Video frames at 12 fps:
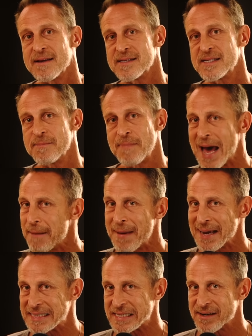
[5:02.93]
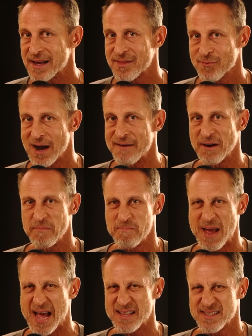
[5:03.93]
You see, bad bacteria thrive on
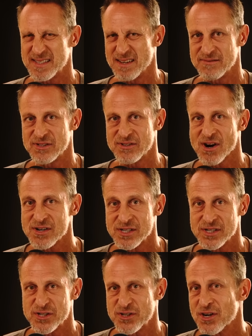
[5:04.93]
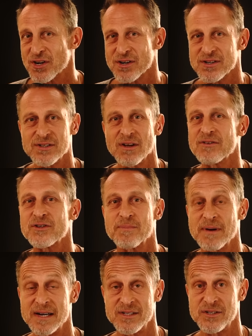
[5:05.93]
bad stuff starches, sugars, ultra
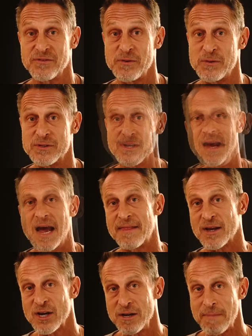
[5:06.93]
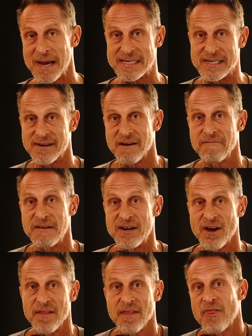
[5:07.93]
processed foods. And the good bacteria
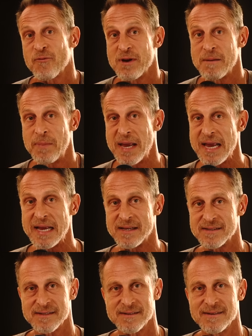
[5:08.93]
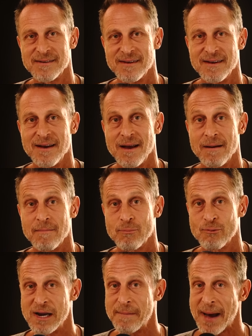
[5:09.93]
feed on the three P's
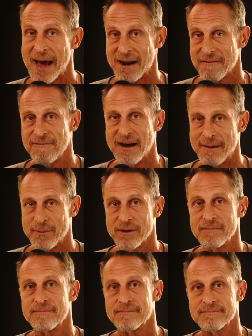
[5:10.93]
prebiotic fiber,